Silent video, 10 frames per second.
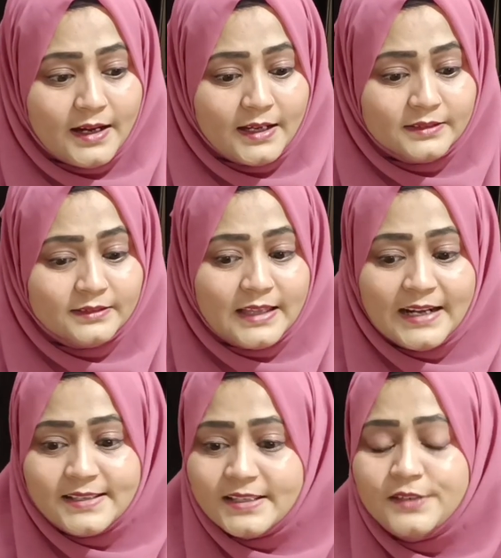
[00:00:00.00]

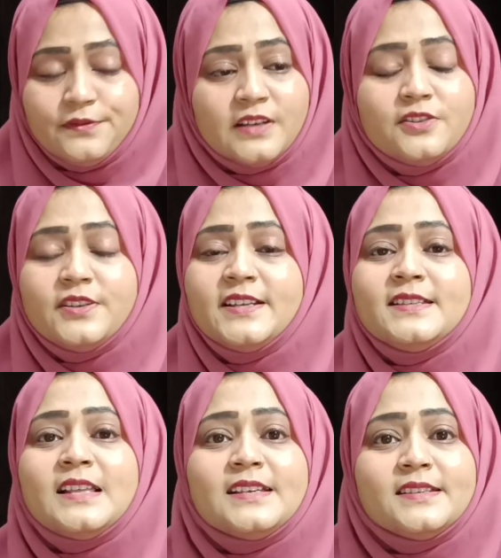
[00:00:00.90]
that's it for today's
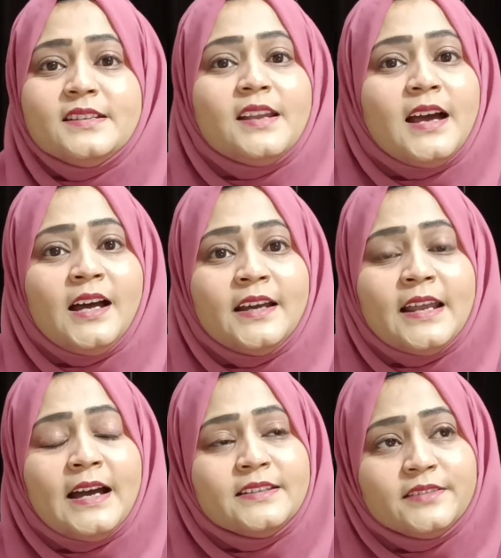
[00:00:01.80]
lesson, and
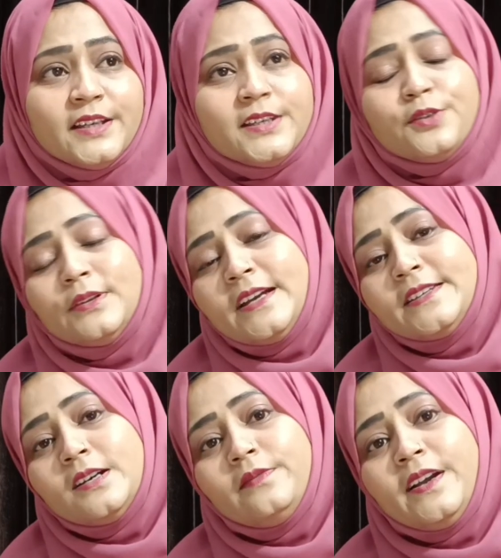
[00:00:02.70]
I think you
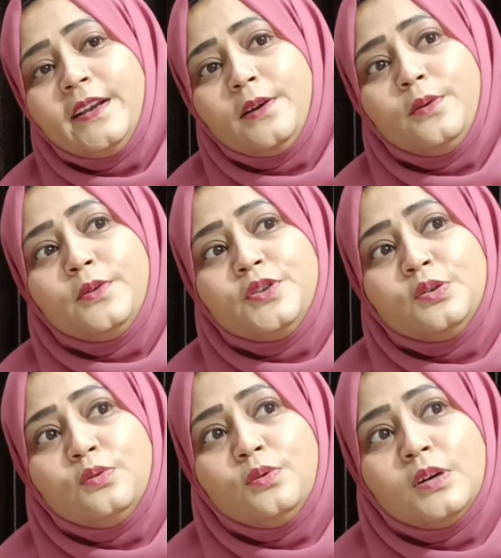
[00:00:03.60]
like the video.
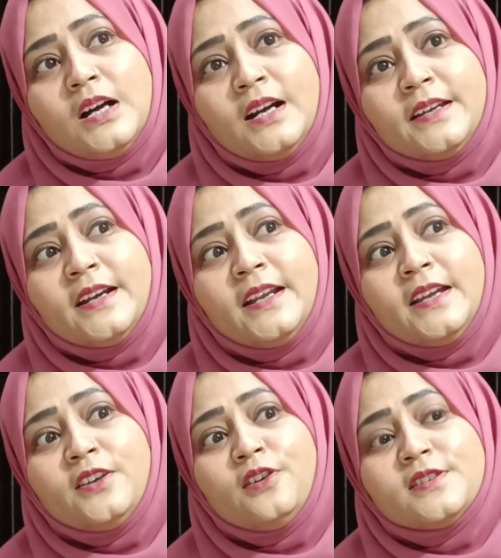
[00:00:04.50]
You are
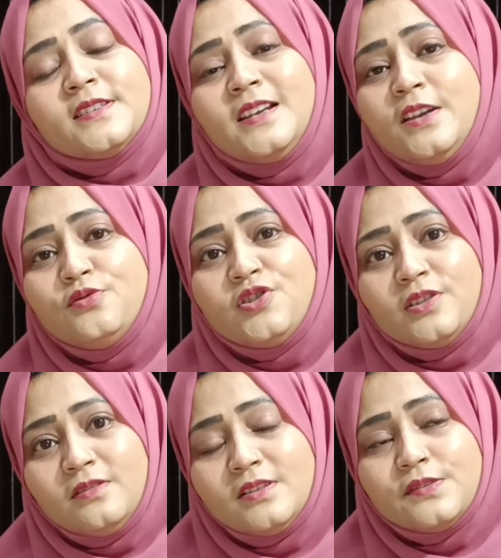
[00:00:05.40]
getting your
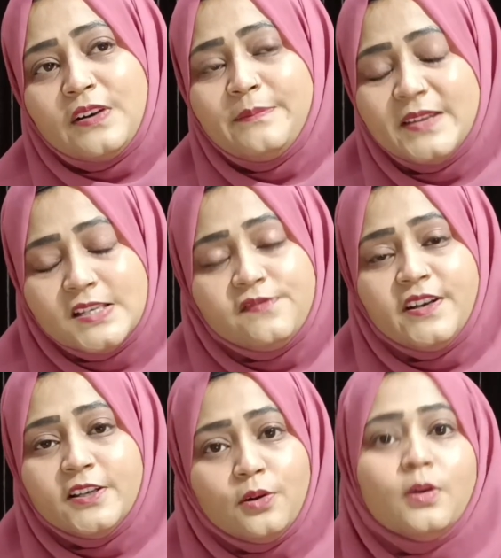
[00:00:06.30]
solutions from this
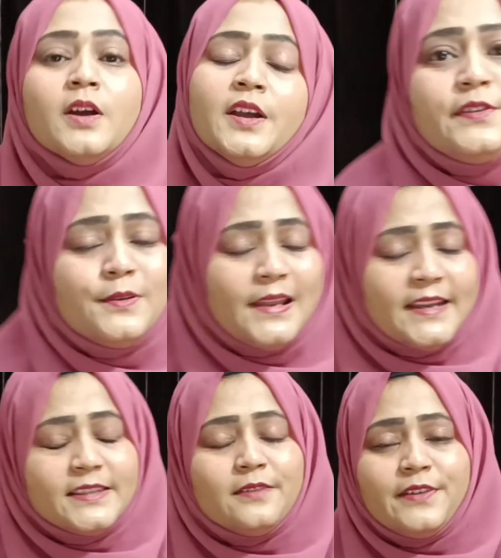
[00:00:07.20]
video. If you
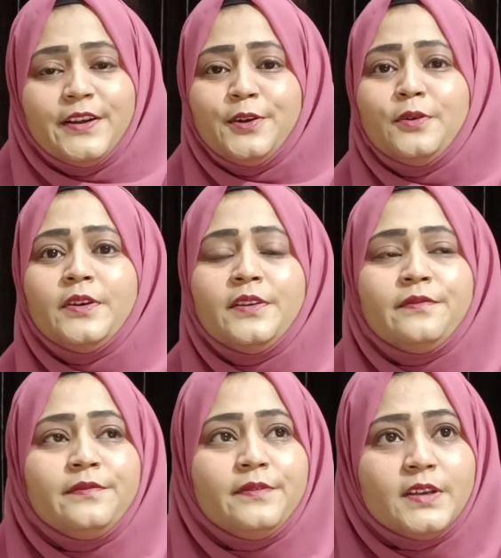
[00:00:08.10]
like the video,
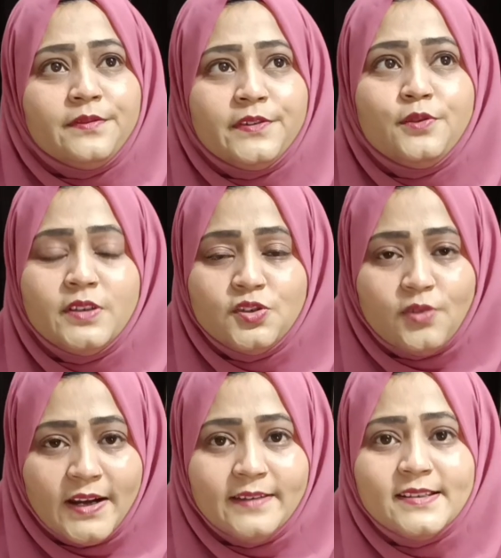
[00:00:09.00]
if you
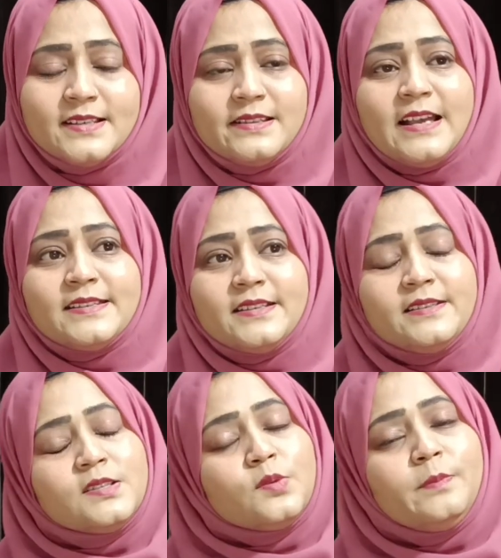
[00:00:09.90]
enjoyed this
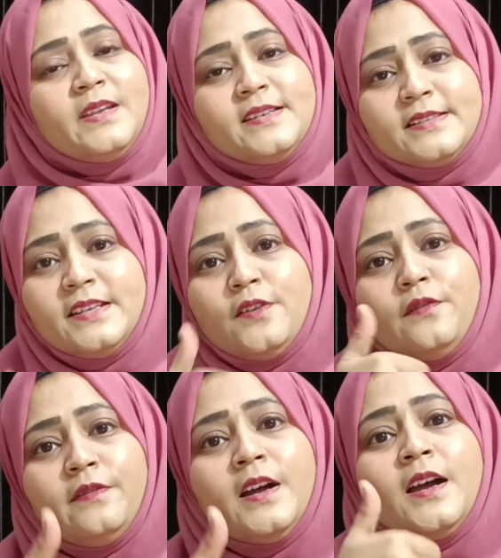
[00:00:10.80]
lesson, so please
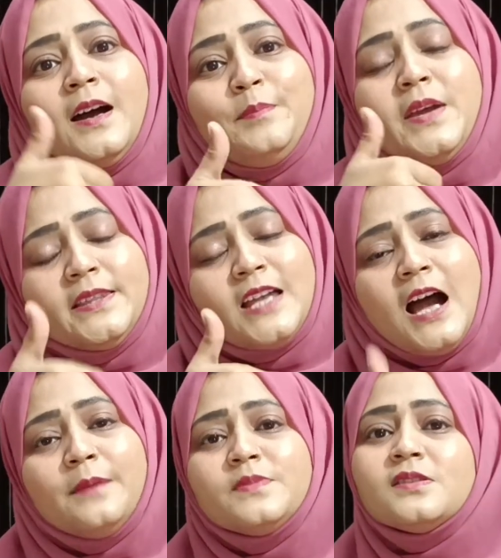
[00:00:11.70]
give a big
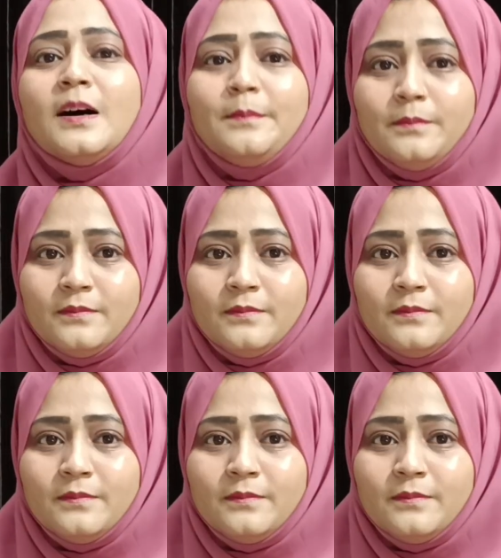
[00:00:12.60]
thumbs up